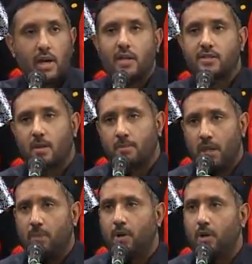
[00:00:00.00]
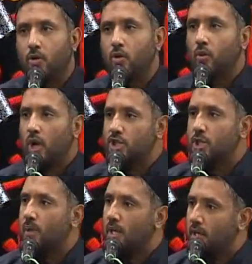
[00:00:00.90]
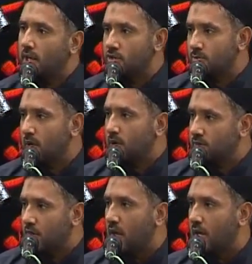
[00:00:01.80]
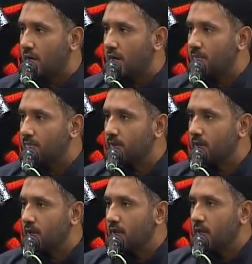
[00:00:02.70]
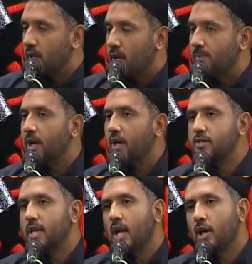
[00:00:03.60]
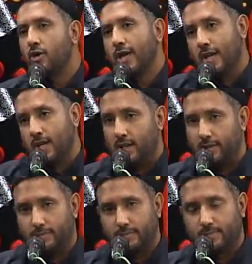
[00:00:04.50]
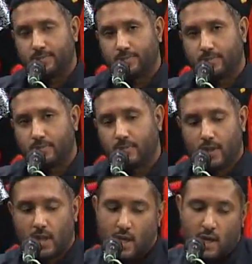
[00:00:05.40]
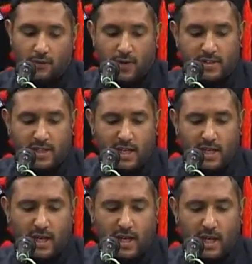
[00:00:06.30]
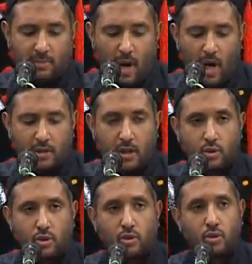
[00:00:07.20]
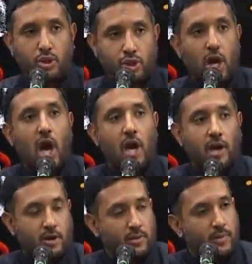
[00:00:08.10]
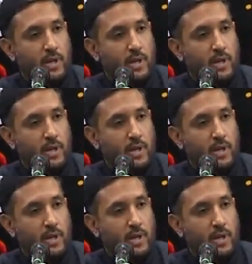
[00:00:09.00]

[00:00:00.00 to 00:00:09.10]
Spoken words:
There are some people who worship Allah subhanahu wa ta'ala because they are greedy. Fatilka ibadatut tujjar.